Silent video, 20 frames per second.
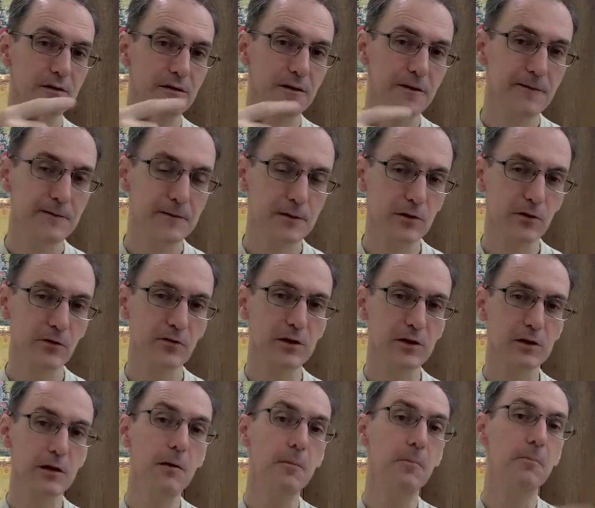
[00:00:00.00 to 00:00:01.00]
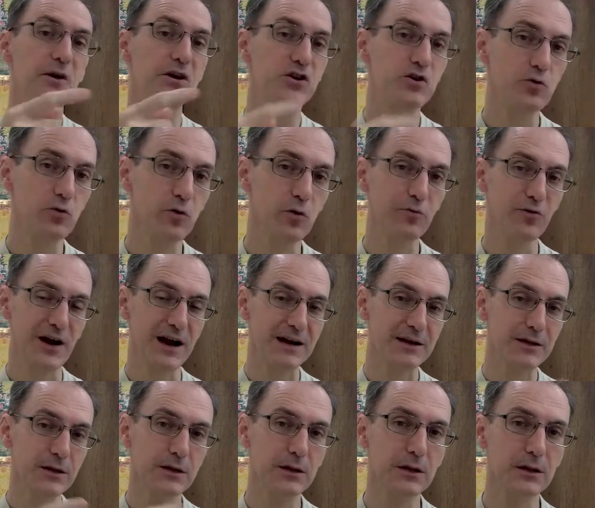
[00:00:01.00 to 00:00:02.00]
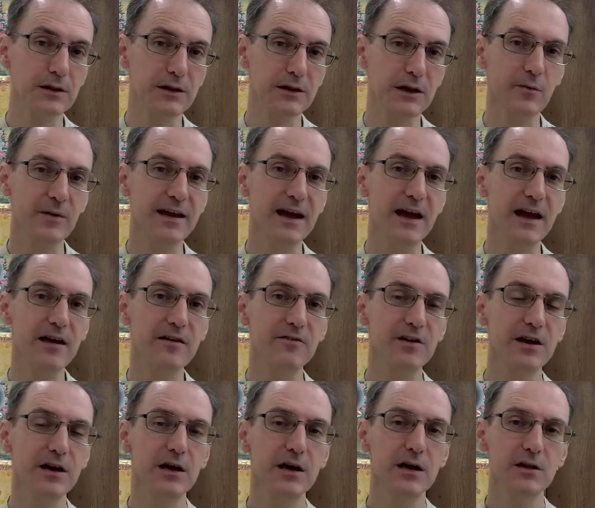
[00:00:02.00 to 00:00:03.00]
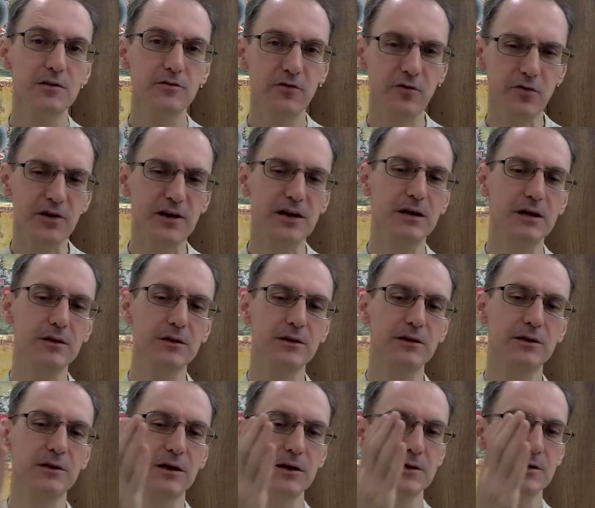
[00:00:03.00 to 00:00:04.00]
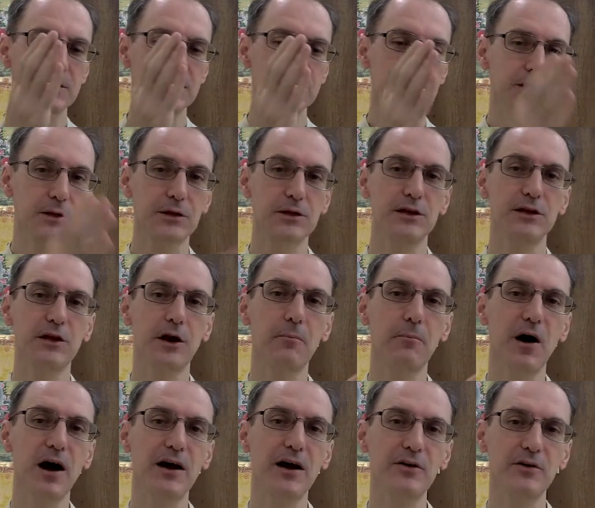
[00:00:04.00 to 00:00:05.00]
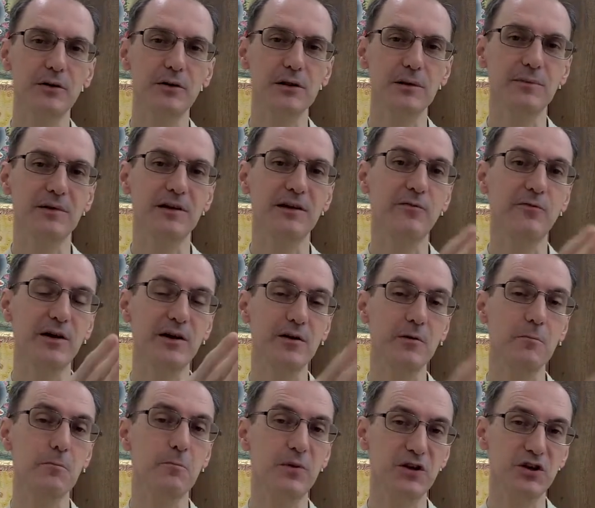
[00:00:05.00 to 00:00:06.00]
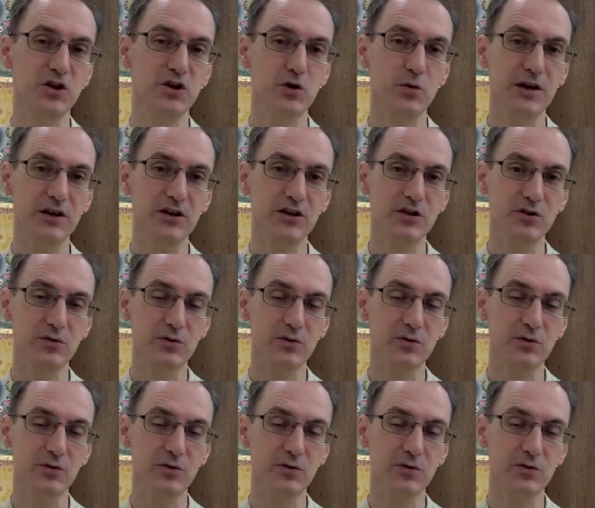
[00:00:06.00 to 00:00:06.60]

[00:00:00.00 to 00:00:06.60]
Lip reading: So these habitual practices that we have, it's very easy to set our mind on something if we're habituated to it.